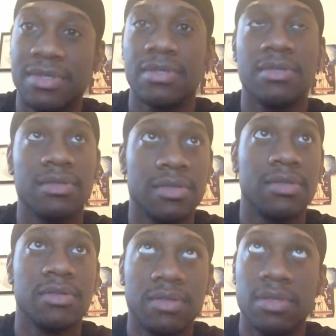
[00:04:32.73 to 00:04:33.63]
But
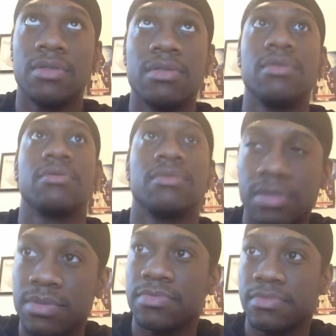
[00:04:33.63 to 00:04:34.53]
I ain't
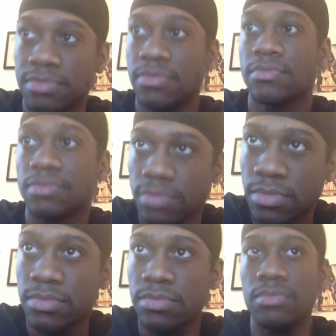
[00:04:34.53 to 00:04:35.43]
tripping. It
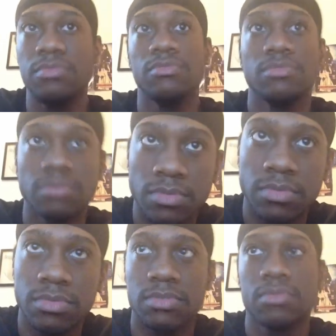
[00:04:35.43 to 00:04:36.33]
ain't no surprise
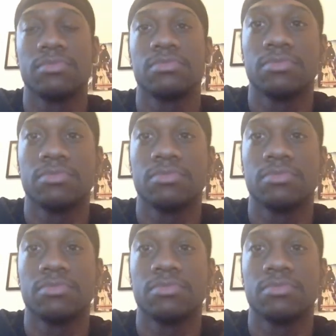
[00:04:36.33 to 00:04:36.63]
to me.